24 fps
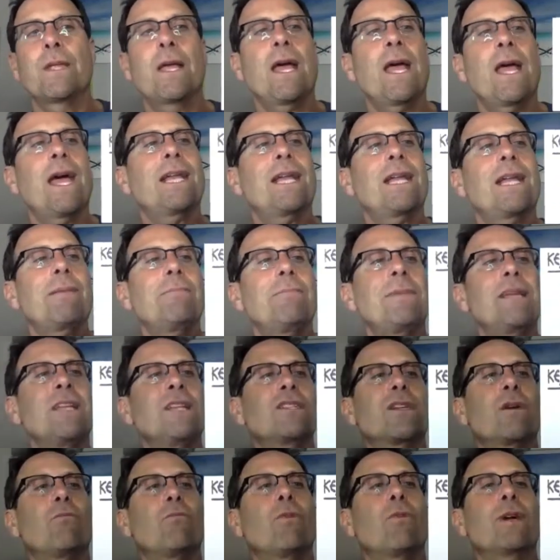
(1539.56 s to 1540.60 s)
and I meet
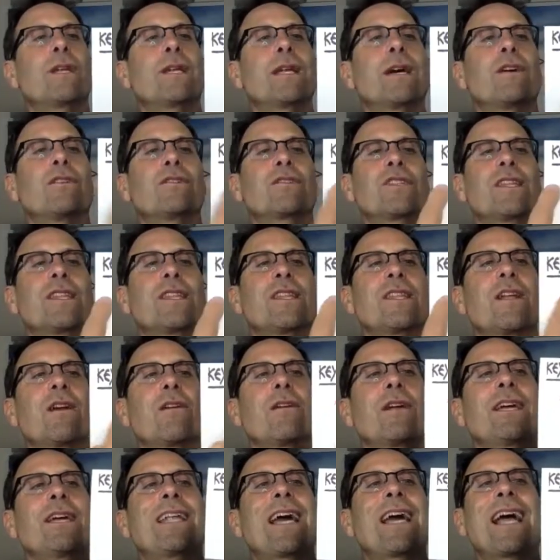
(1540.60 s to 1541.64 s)
someone else and they're
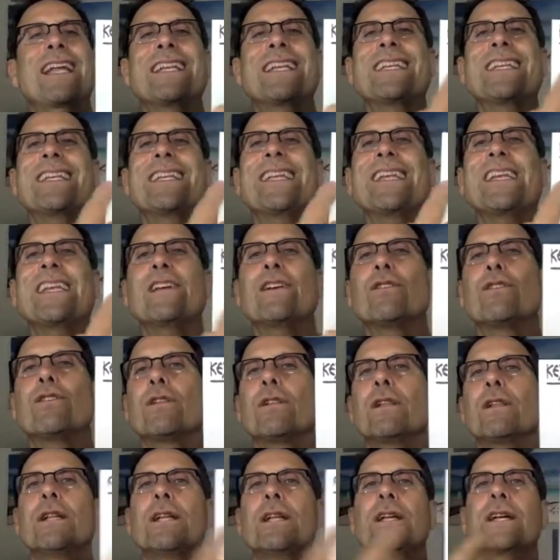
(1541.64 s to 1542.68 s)
an
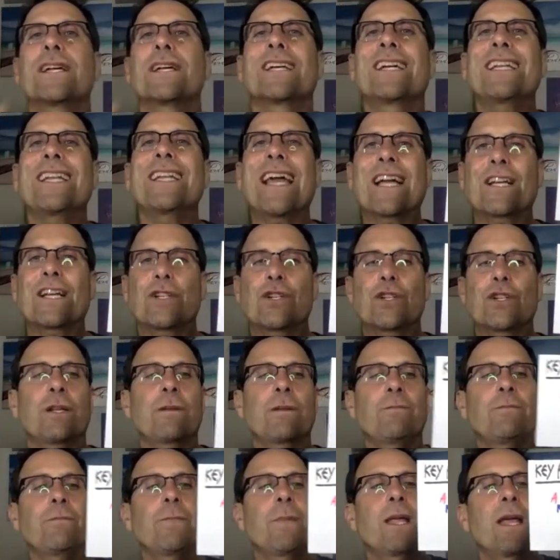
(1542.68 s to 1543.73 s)
ideal
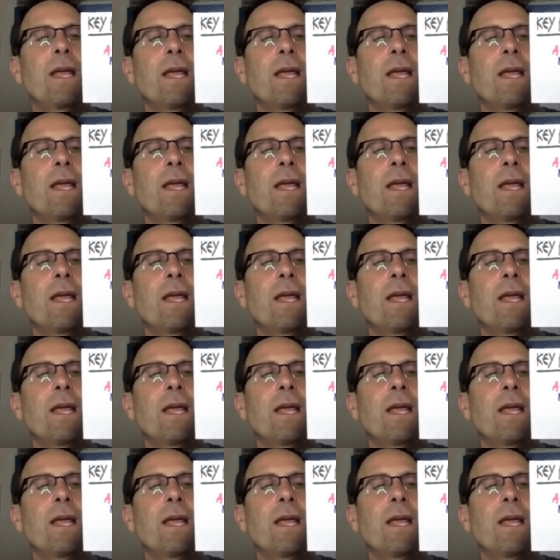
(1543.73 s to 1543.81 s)
connection,